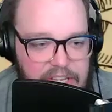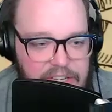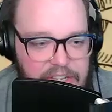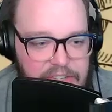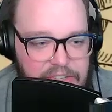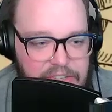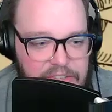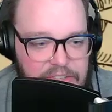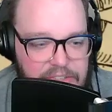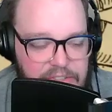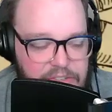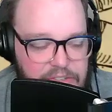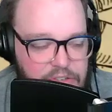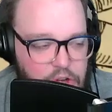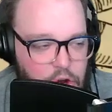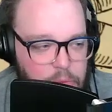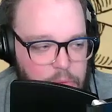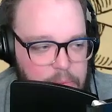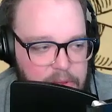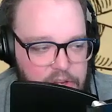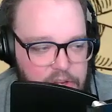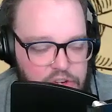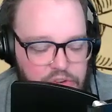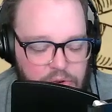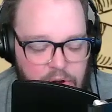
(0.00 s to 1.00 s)
see his
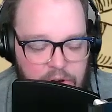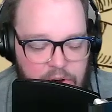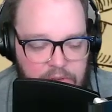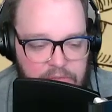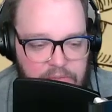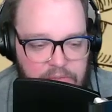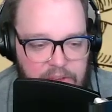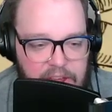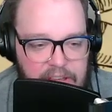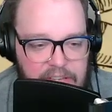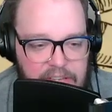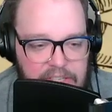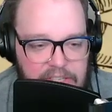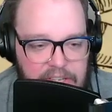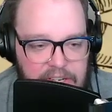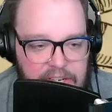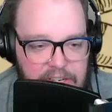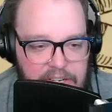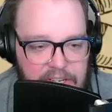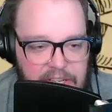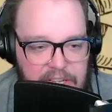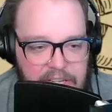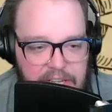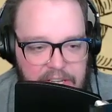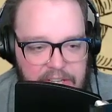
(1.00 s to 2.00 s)
dopey drunk face
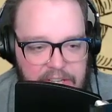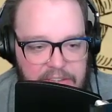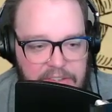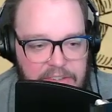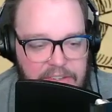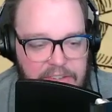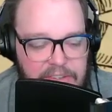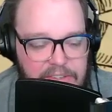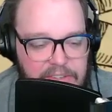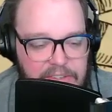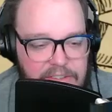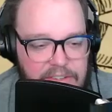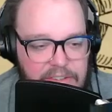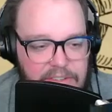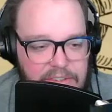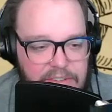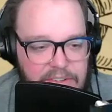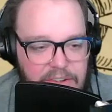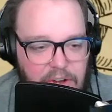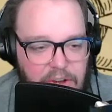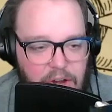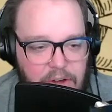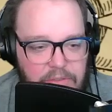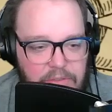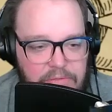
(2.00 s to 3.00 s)
getting kicked
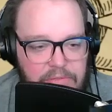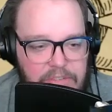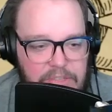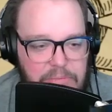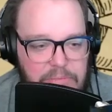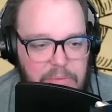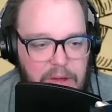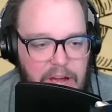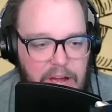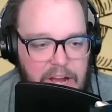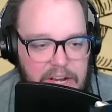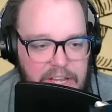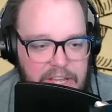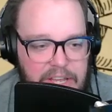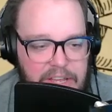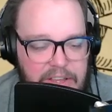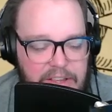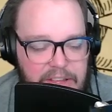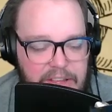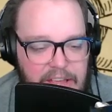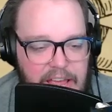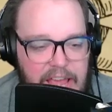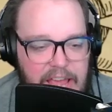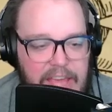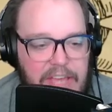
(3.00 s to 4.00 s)
off of his body,
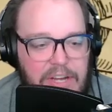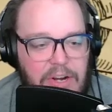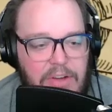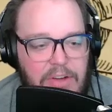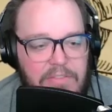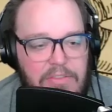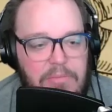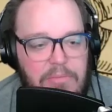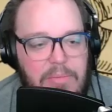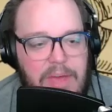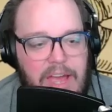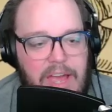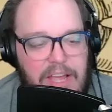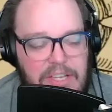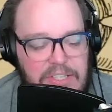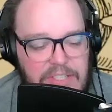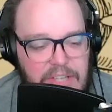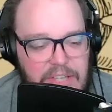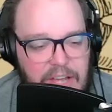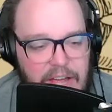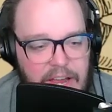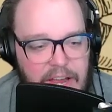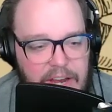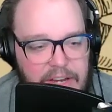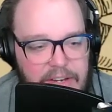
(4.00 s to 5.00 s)
hanging off the
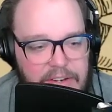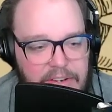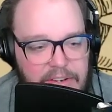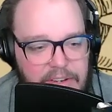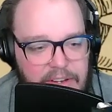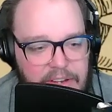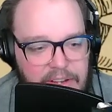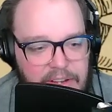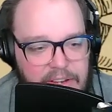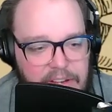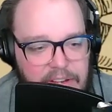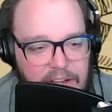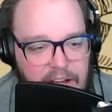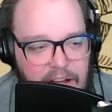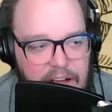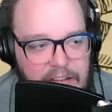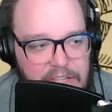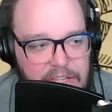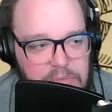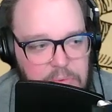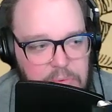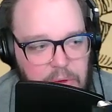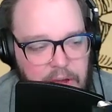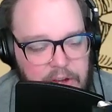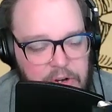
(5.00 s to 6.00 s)
backside,
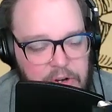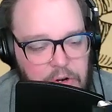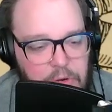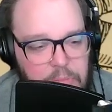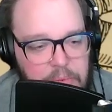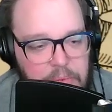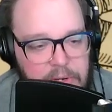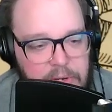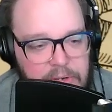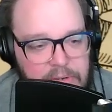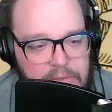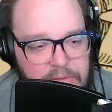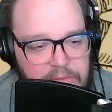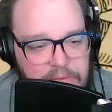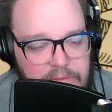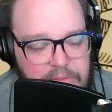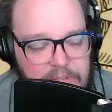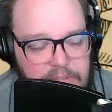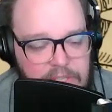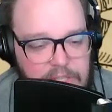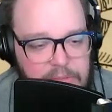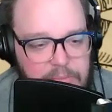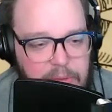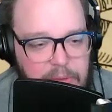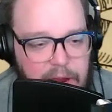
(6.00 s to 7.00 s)
eyes wide open,
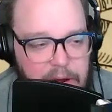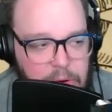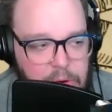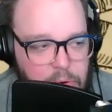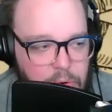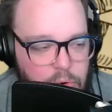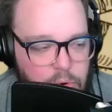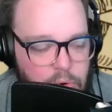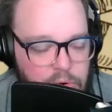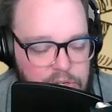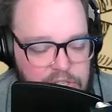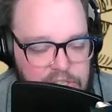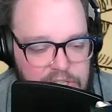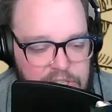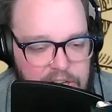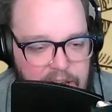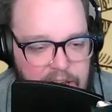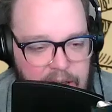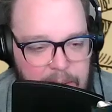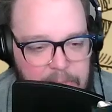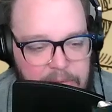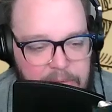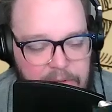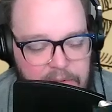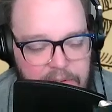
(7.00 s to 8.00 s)
spinal cord
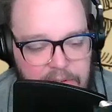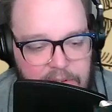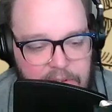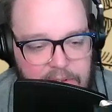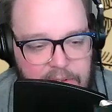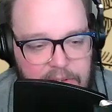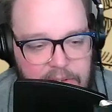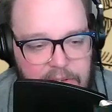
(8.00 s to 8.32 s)
snapped.